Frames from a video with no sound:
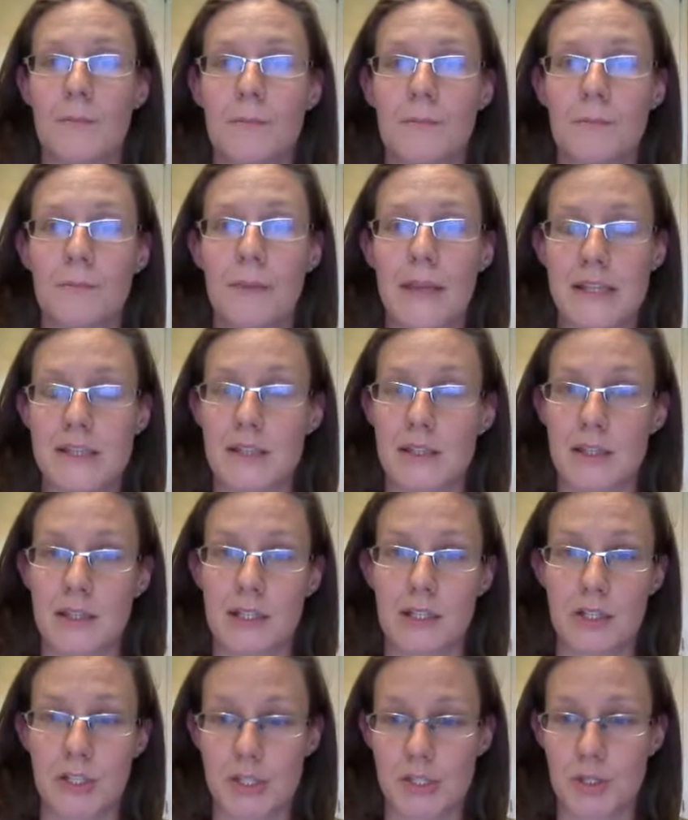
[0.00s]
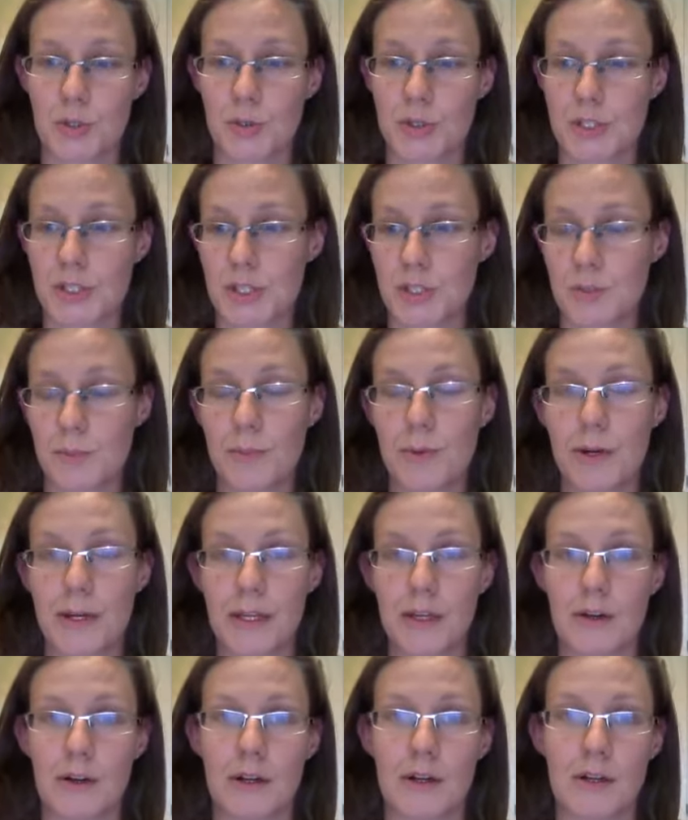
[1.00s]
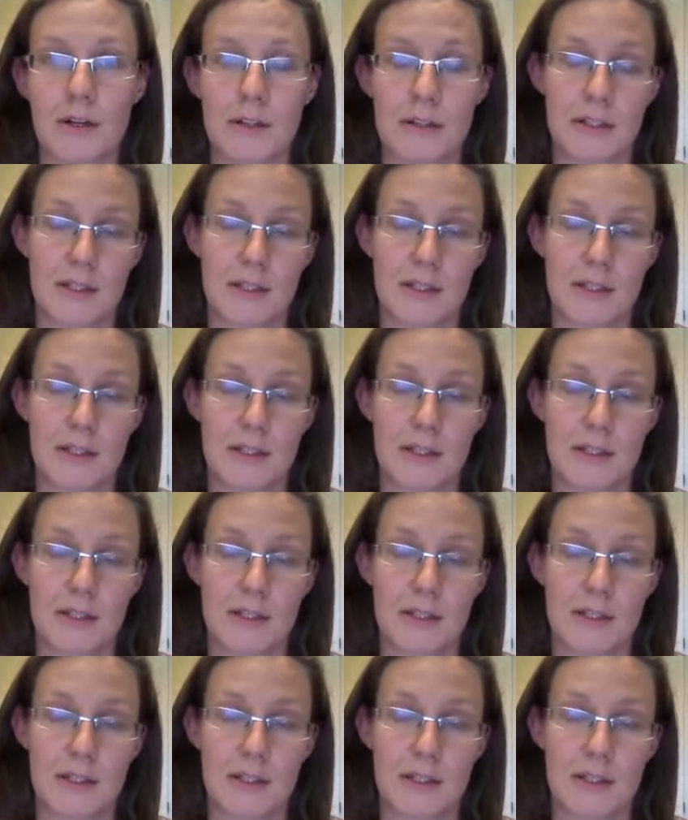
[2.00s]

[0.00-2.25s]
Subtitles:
Basically, you're just going to put your